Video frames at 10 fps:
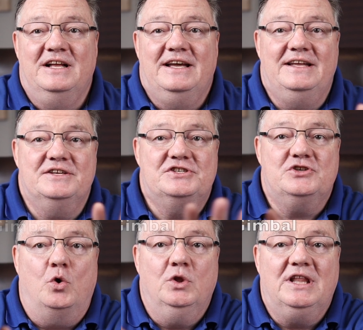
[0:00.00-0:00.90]
It is
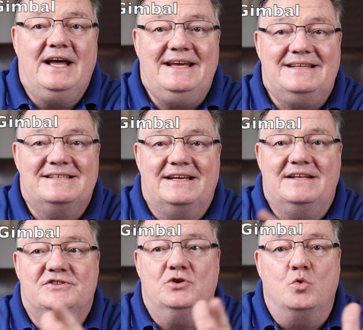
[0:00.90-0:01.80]
so light
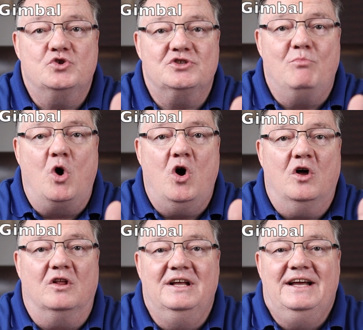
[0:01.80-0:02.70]
and so
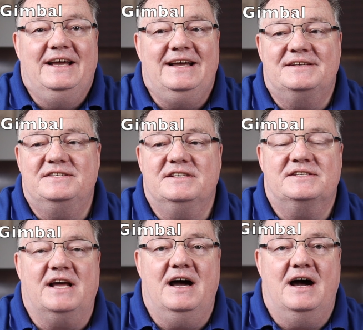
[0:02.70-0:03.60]
small. It's
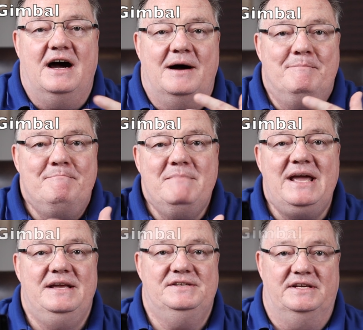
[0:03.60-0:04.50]
just
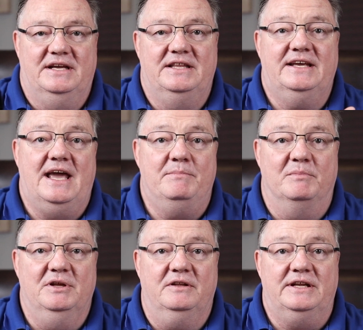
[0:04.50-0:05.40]
amazing in the
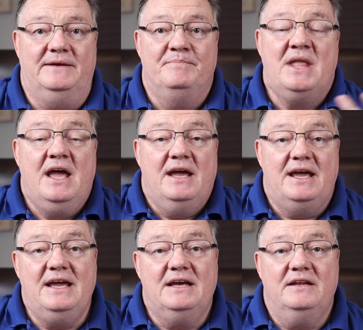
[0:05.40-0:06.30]
capability.
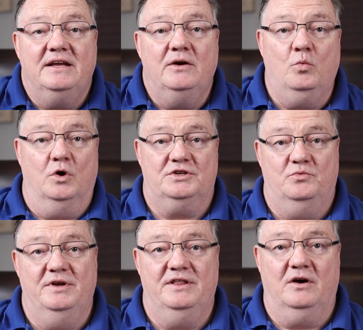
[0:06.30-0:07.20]
And it works
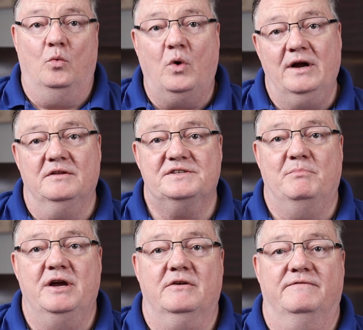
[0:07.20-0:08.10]
with a wireless
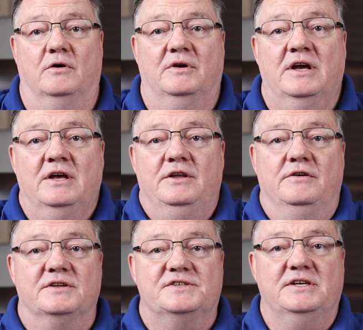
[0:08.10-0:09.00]
microphone. You
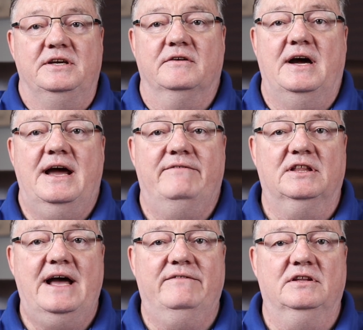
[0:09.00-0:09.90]
can see here I have a
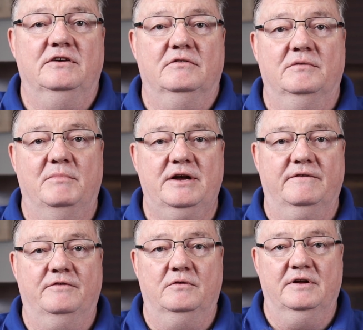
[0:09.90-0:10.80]
lavalier
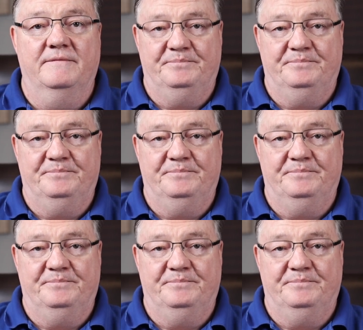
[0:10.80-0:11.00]
microphone.